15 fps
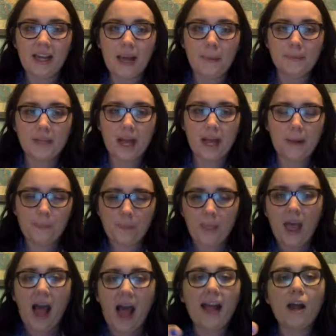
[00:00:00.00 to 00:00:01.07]
comes up.
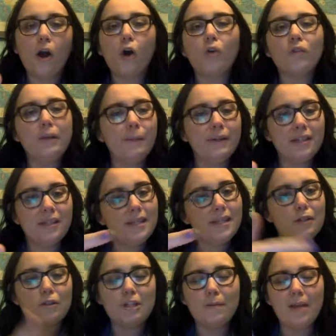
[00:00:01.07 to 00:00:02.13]
I only want the
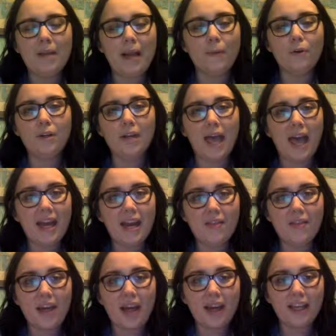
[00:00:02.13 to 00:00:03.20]
teachers to be able to edit the
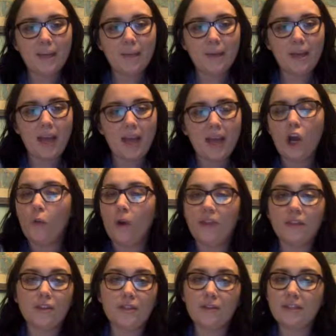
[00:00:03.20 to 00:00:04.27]
document. I don't want
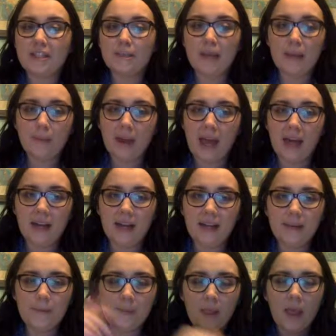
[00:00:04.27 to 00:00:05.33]
the students to be able to edit
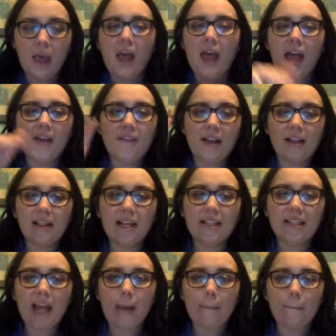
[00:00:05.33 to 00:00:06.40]
it. If I click
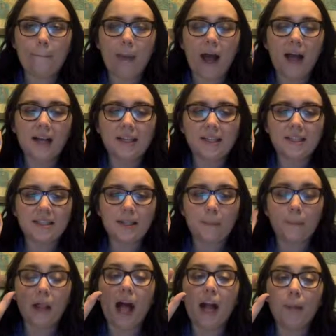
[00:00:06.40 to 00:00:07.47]
that
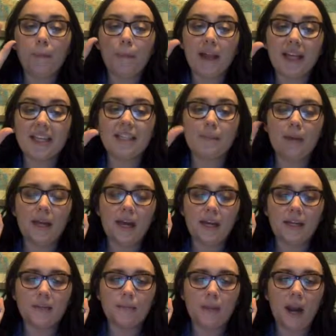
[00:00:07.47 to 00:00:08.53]
block placement
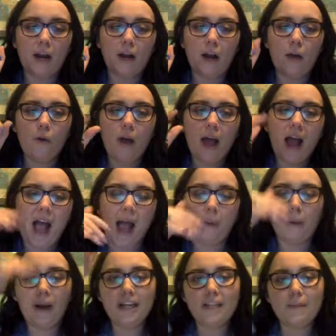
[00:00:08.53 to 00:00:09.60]
arrow, I
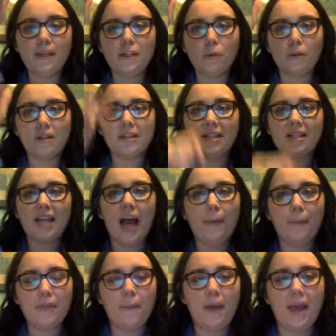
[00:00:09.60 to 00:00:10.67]
want it to be towards the top
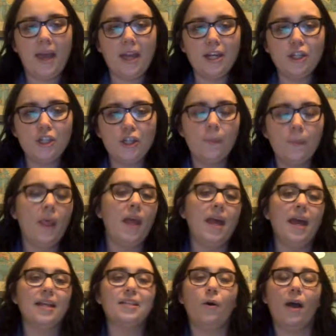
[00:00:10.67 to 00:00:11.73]
of the page. And so